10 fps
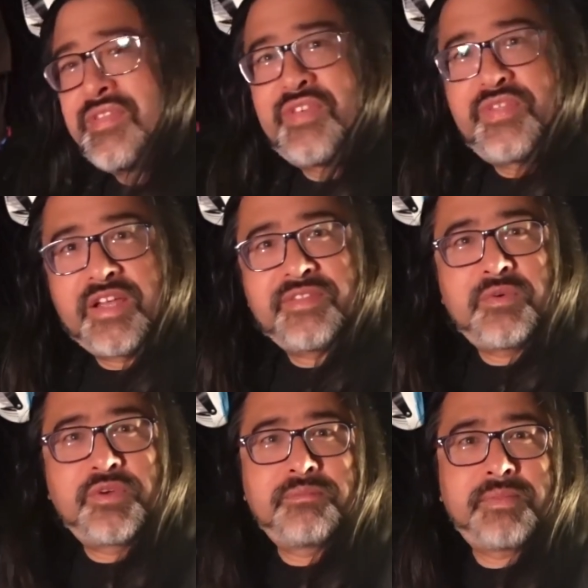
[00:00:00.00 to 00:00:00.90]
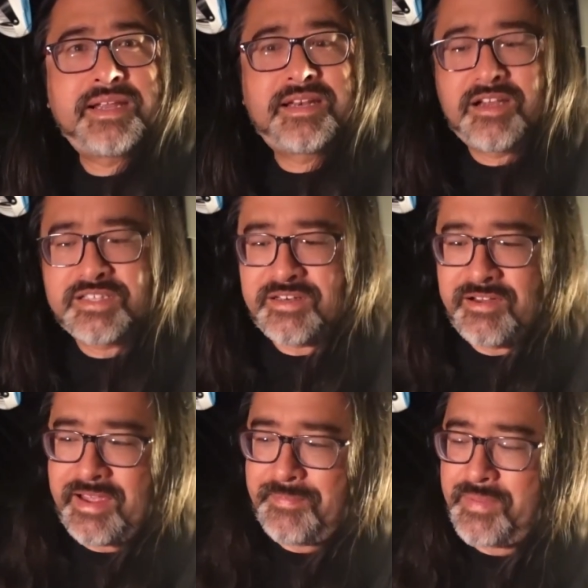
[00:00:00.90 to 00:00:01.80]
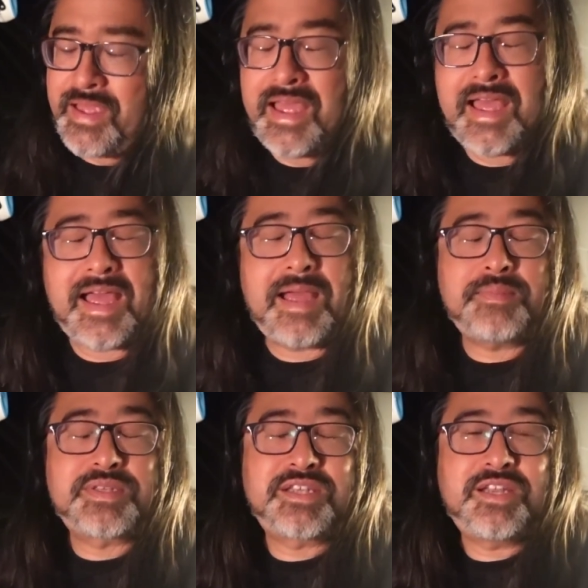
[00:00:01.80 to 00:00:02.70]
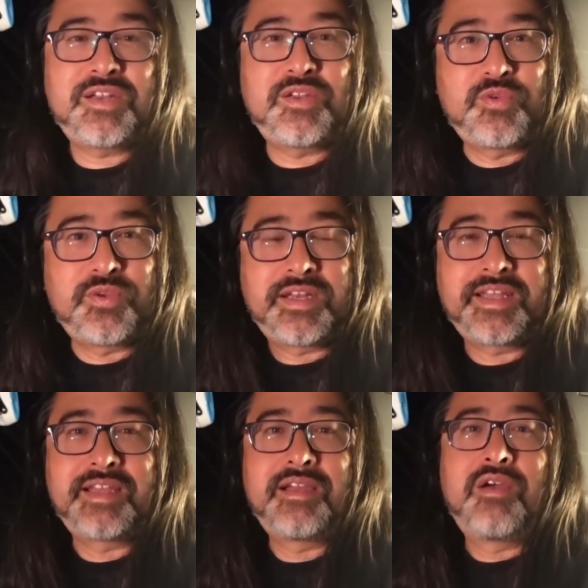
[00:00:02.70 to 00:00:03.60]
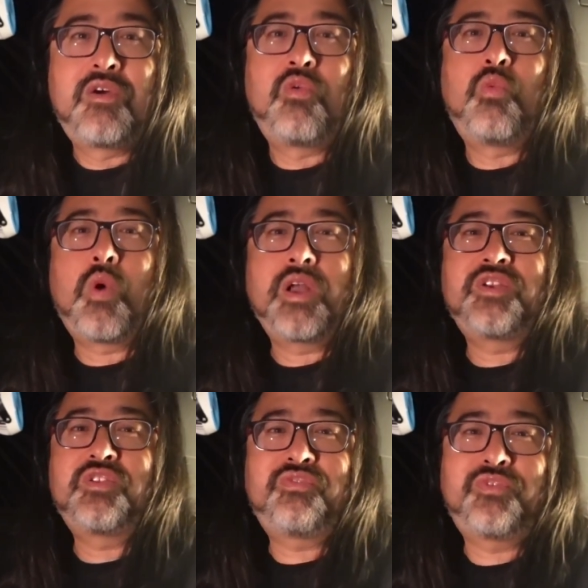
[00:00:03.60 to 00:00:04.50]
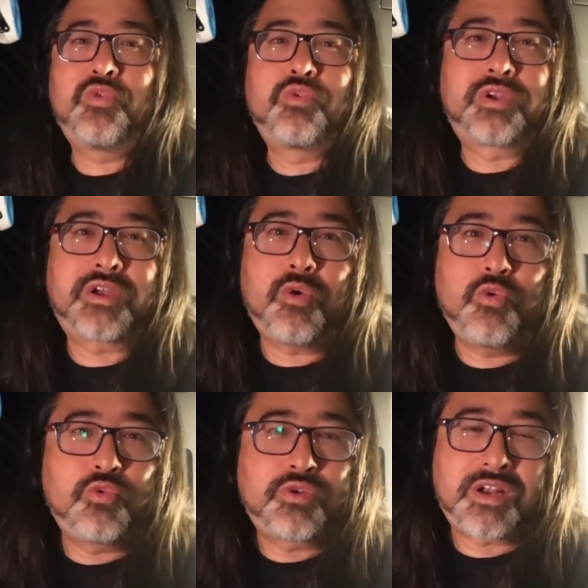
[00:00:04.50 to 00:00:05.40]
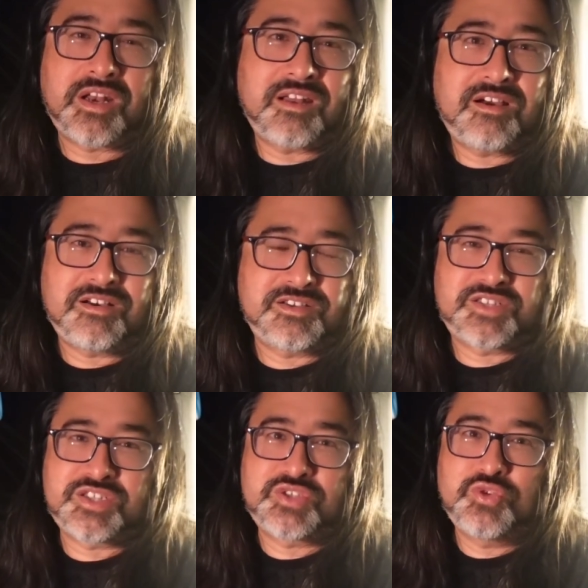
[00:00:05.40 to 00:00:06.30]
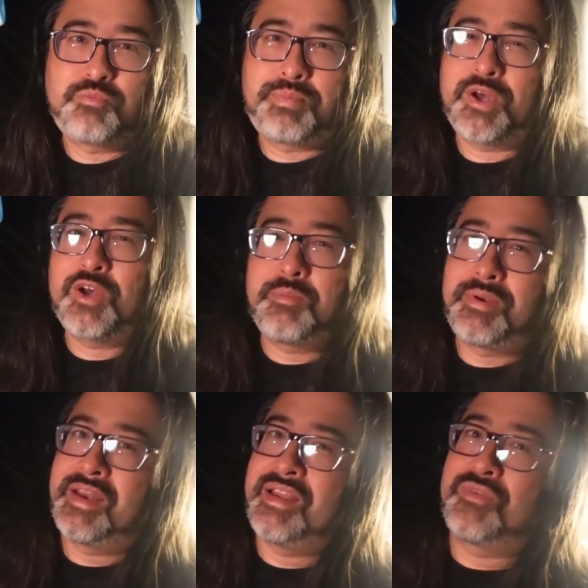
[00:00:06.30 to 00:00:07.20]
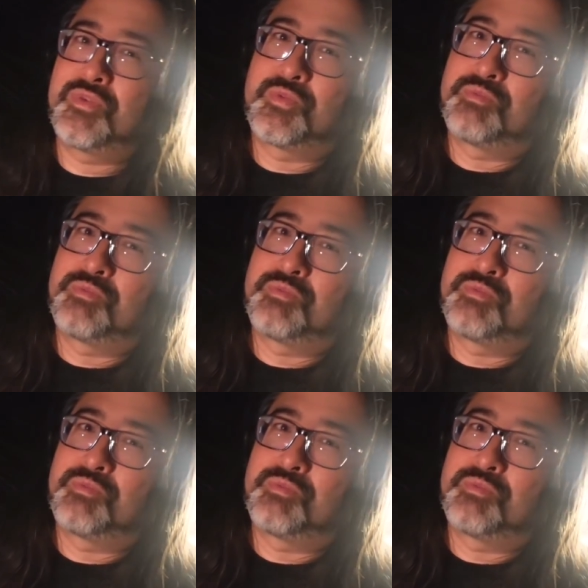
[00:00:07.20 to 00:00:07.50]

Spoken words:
The thing that would have made last night absolutely wonderful, gold class, superb level,